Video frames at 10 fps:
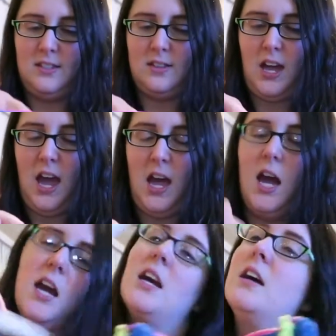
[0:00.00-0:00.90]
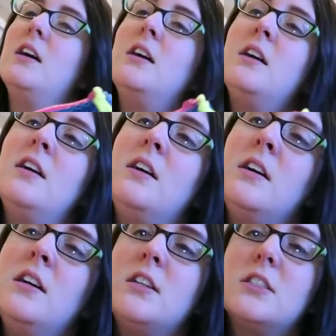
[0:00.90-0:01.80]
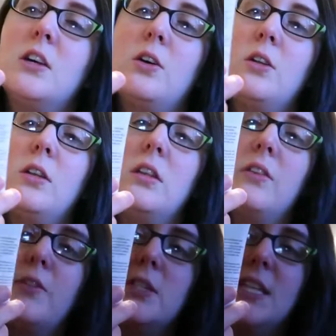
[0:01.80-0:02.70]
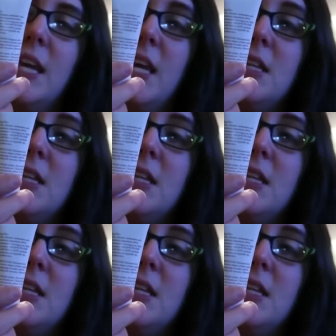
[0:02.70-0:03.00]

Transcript: Okay. So, the first thing